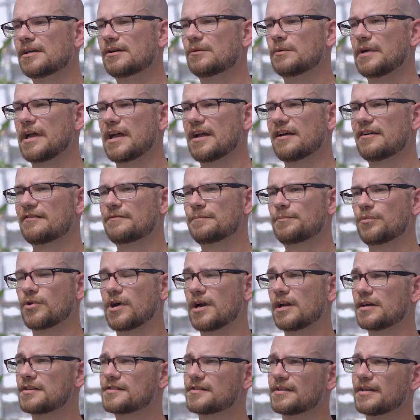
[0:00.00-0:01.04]
We have
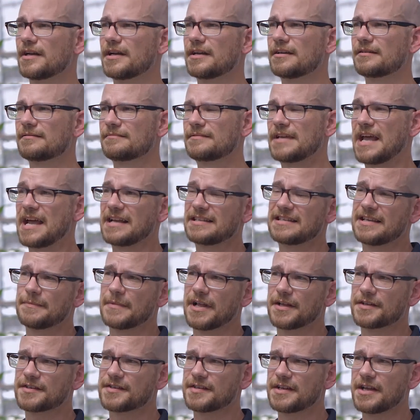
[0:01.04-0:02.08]
products like Tag Team
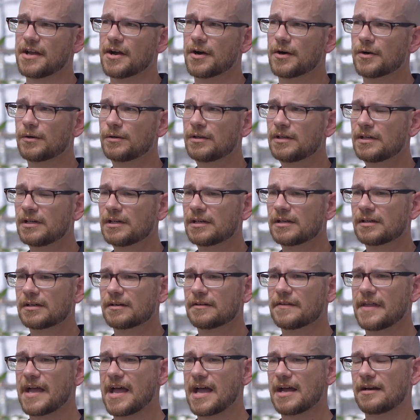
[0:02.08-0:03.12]
LCO
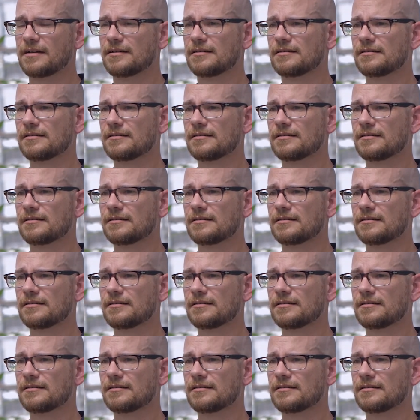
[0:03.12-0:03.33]
that